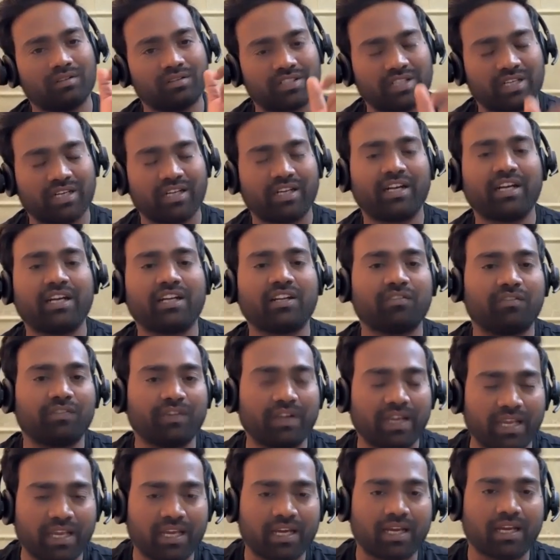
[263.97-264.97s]
generative
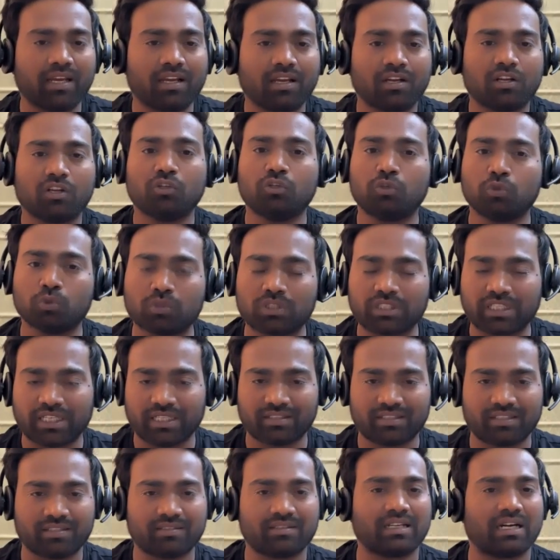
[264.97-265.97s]
AI use
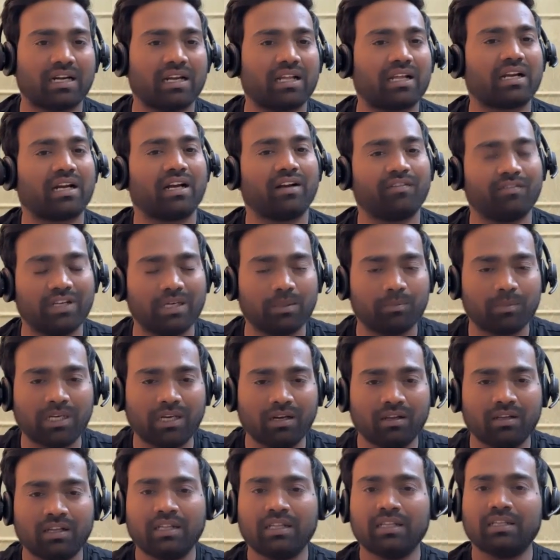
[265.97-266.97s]
cases that are available
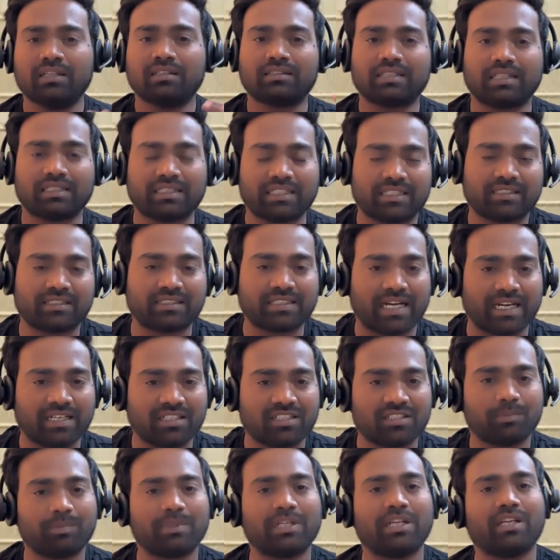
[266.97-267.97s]
such as
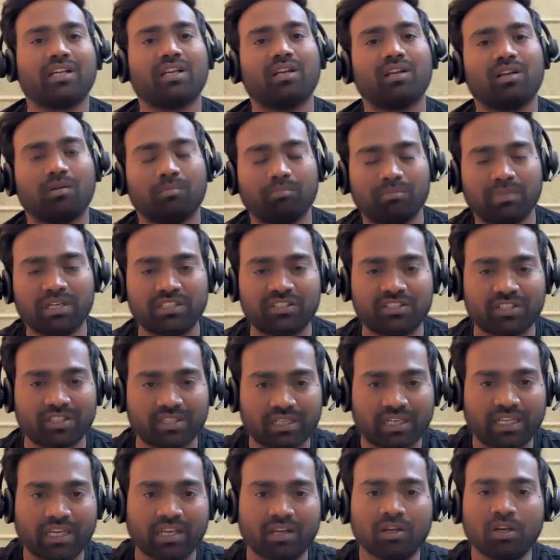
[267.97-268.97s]
ChatGPT,
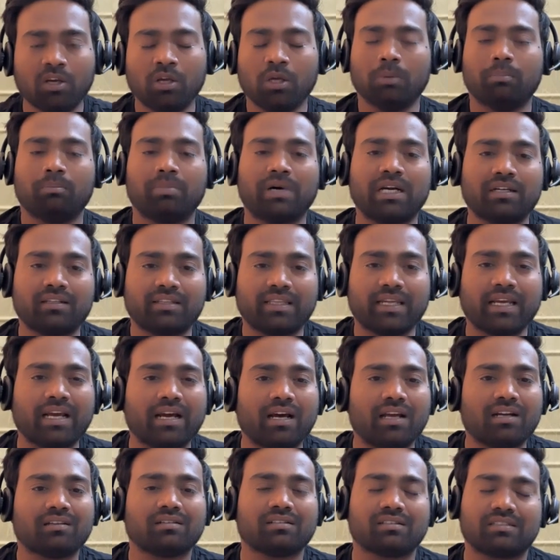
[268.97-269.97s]
Midjourney, but they
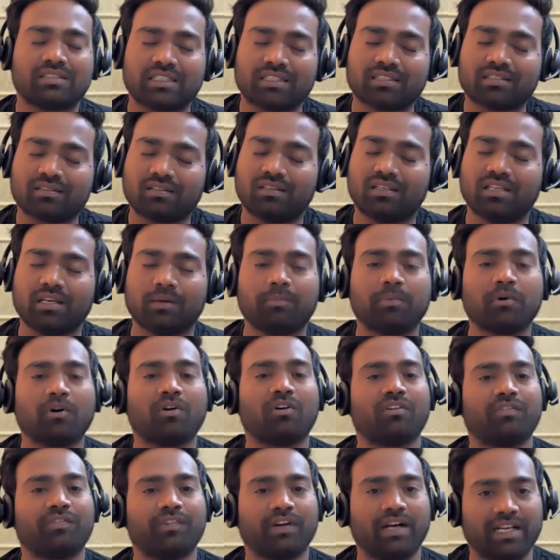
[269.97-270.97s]
are just tip
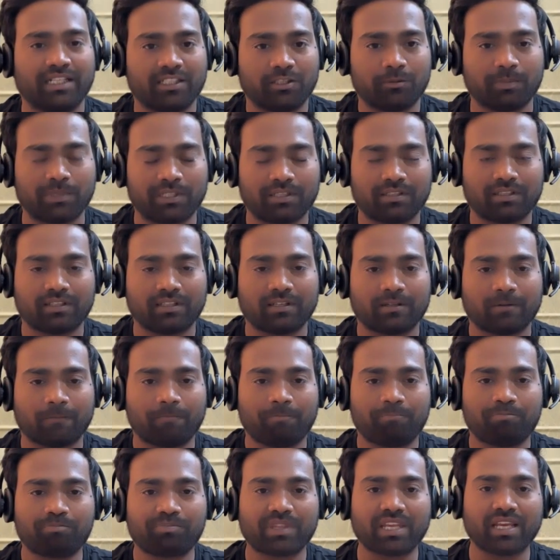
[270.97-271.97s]
of iceberg.
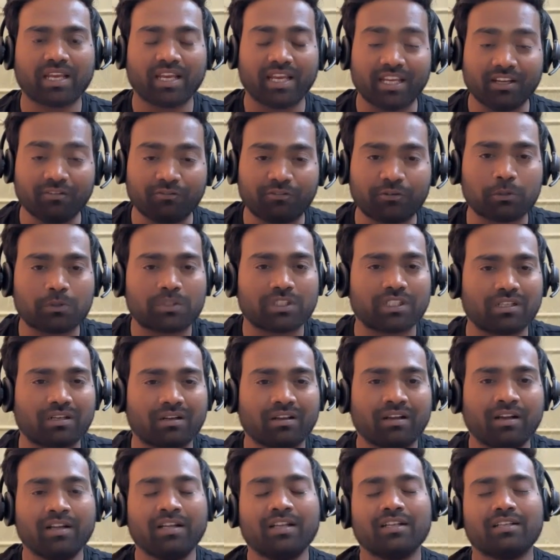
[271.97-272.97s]
In future,
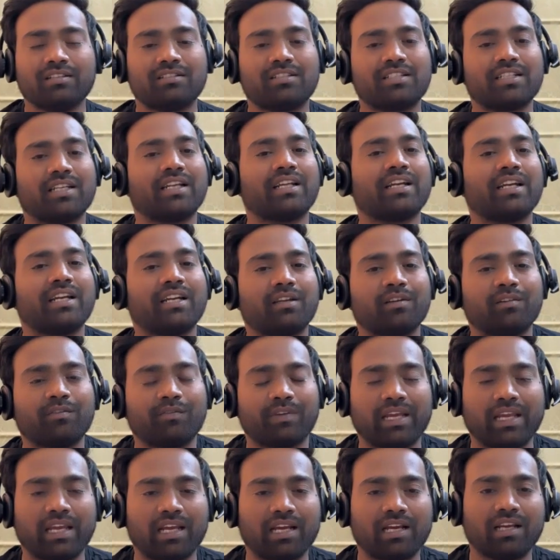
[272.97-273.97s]
generative
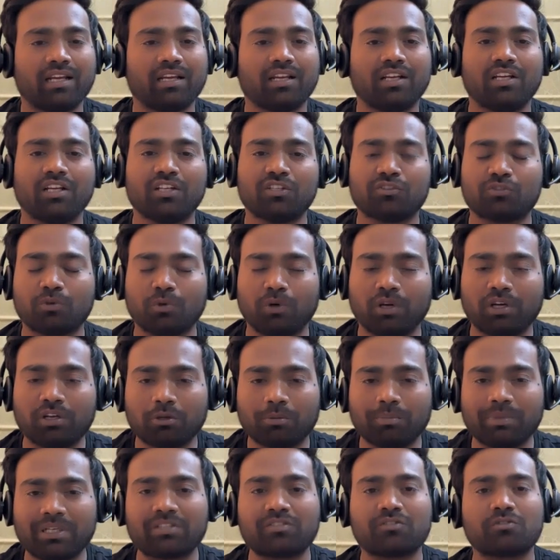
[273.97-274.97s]
AI is going
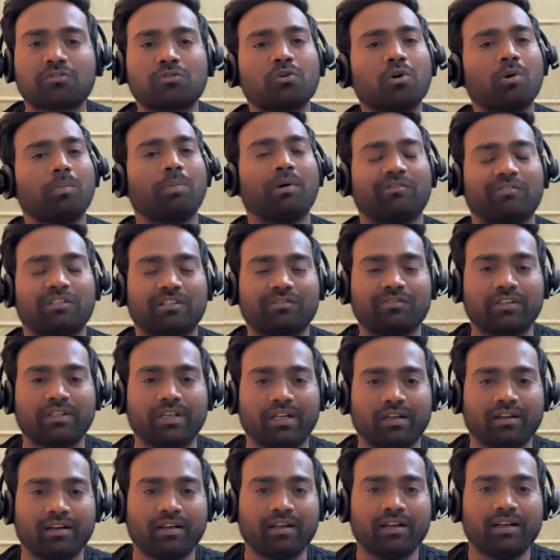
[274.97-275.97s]
to be so
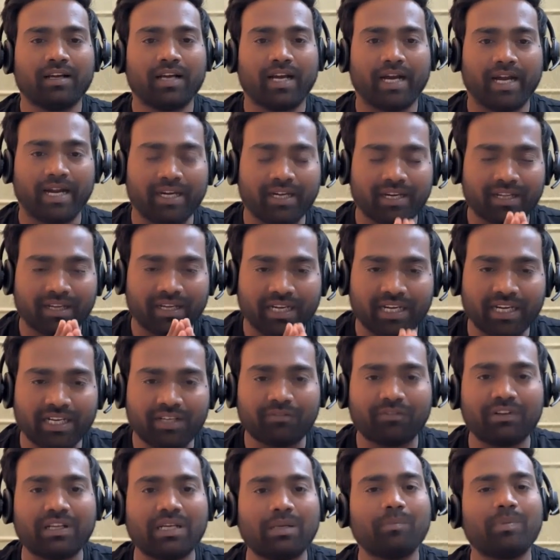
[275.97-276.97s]
powerful and
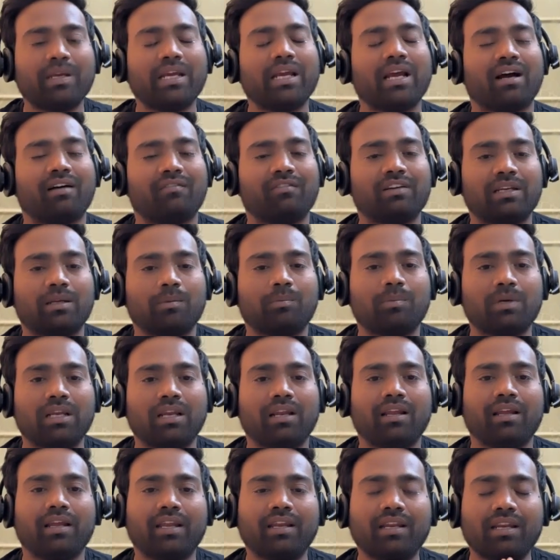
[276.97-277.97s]
it will be
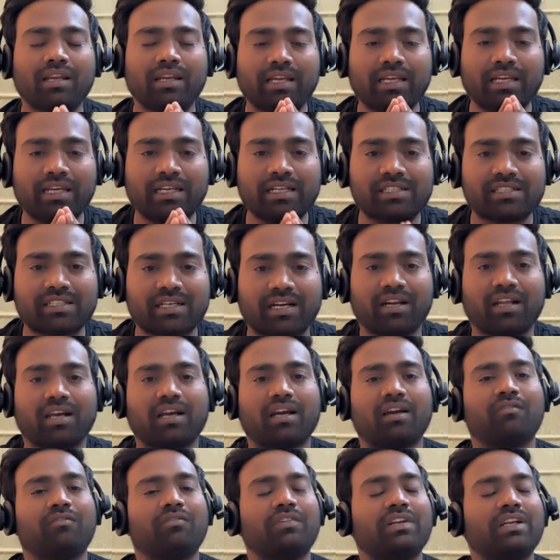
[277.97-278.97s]
available in each and
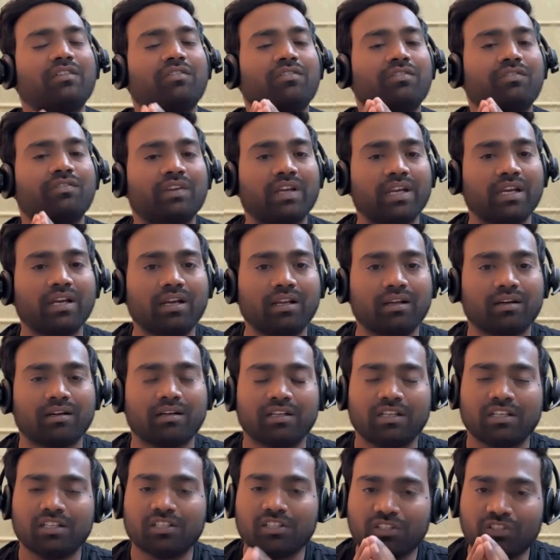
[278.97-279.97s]
every field,
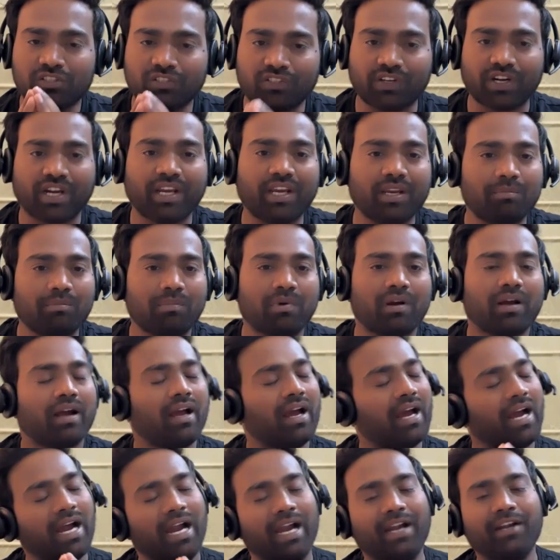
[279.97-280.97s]
stream,
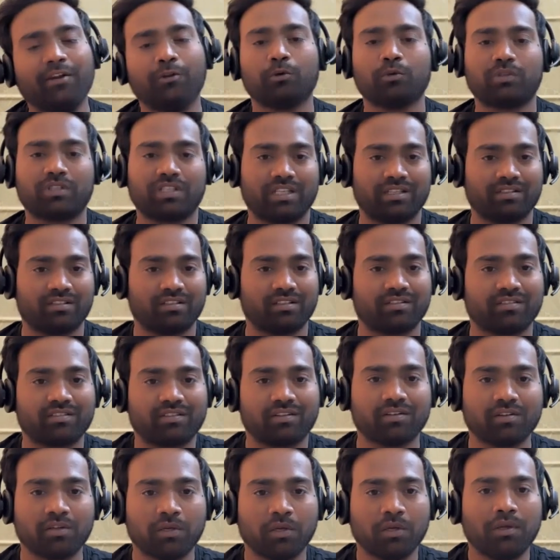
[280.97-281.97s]
and use cases.
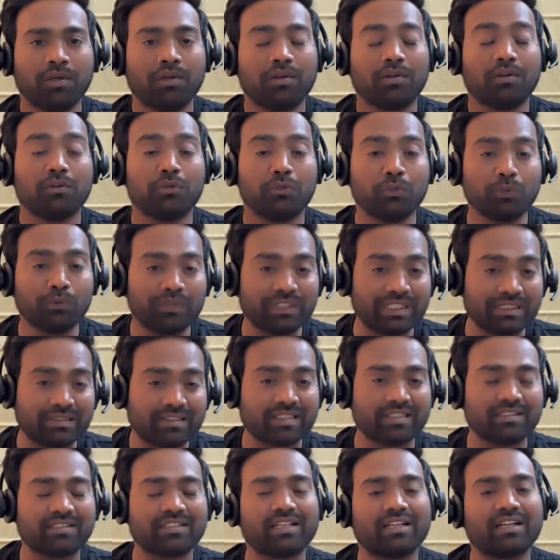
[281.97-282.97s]
You will
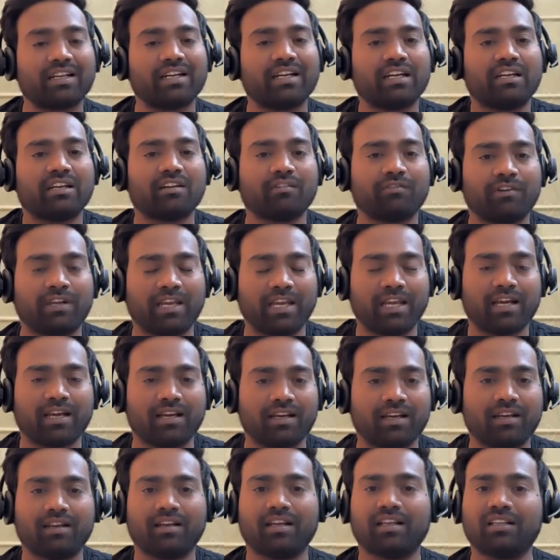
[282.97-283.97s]
see generative
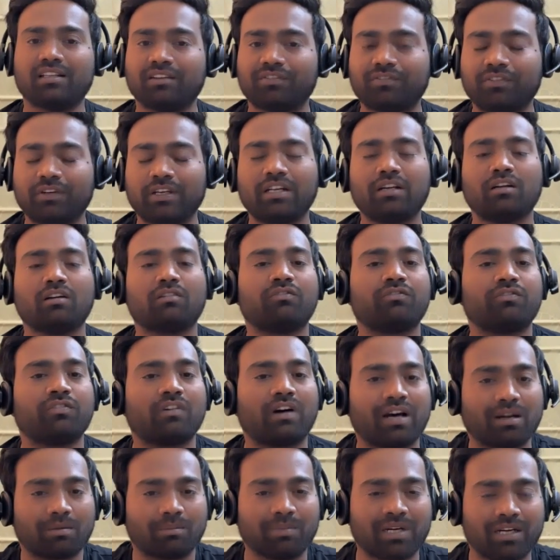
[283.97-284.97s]
AI in the field of
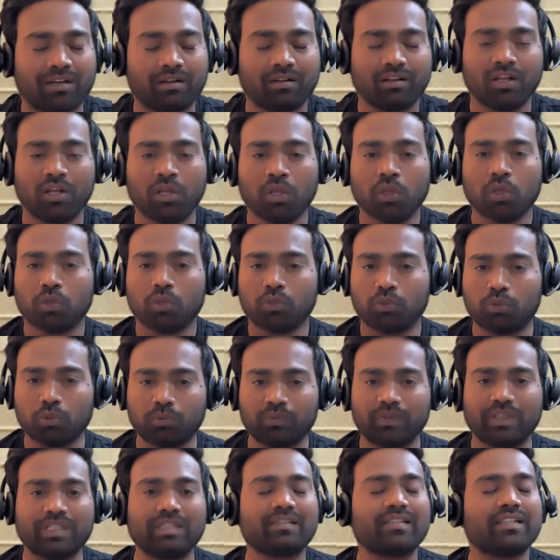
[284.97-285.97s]
pharma. You
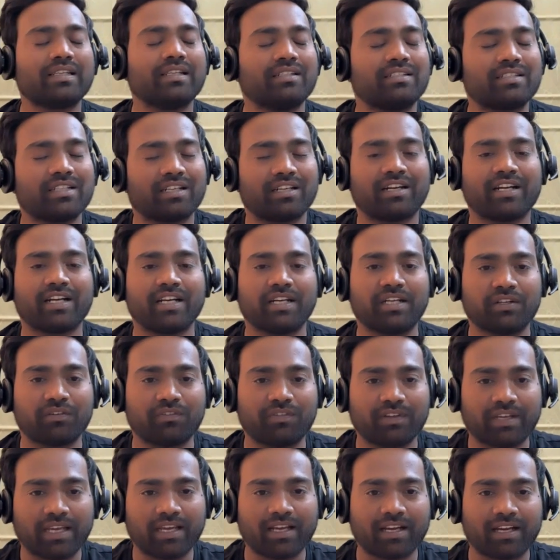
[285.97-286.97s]
will see
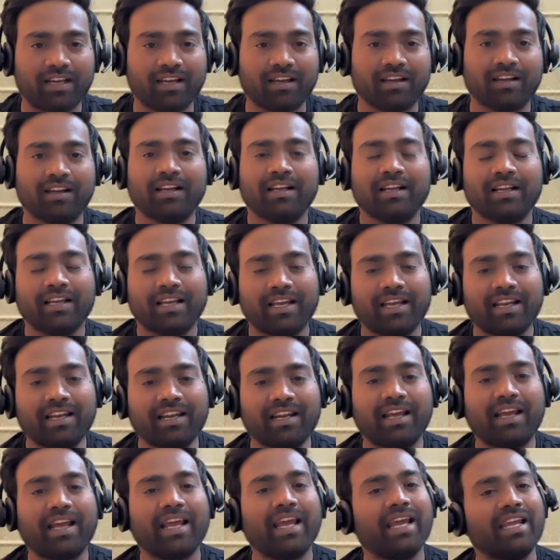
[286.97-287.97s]
generative AI
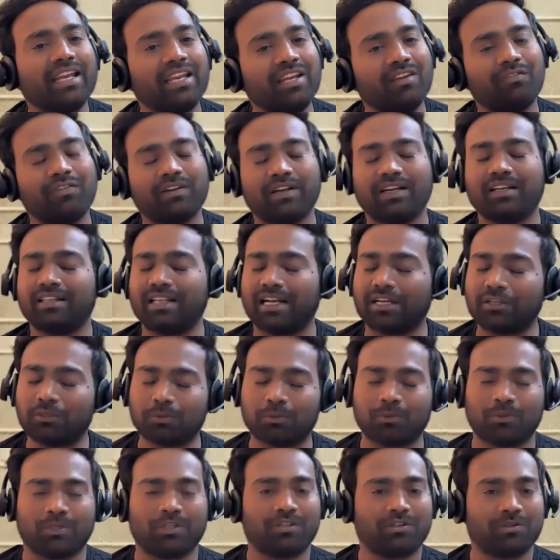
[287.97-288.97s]
in any field that
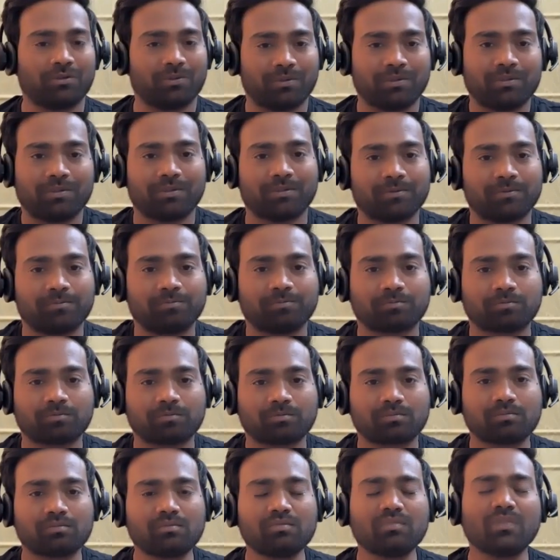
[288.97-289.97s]
you want to.
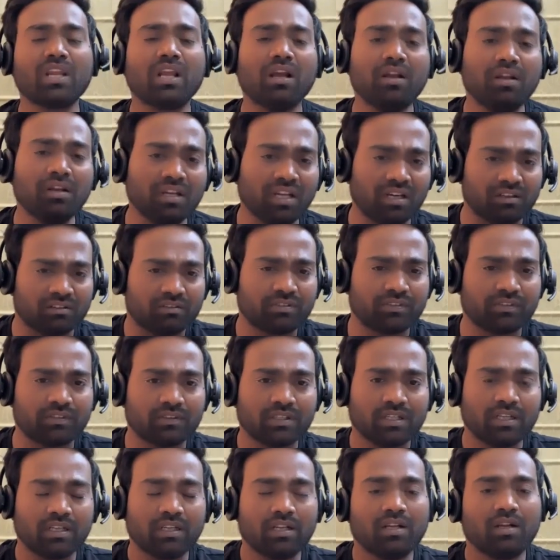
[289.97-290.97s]
Now,
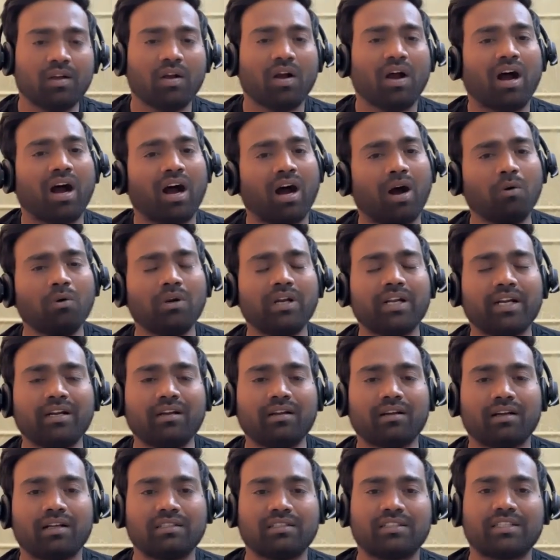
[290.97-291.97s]
how
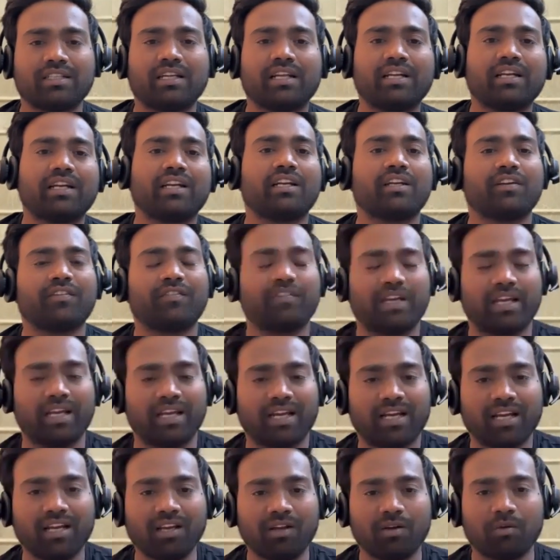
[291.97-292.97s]
did generative
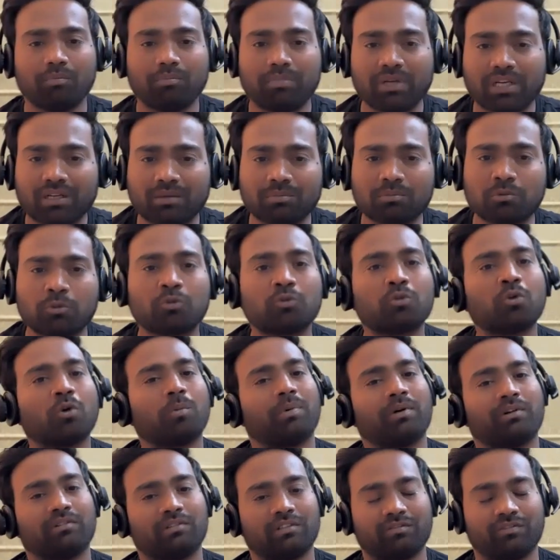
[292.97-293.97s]
AI become so
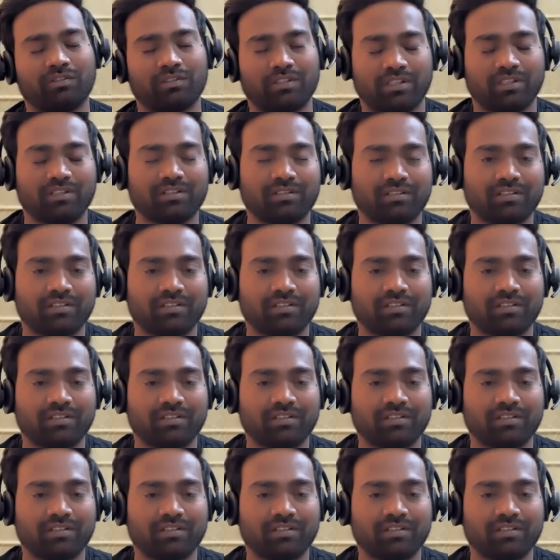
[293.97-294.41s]
powerful?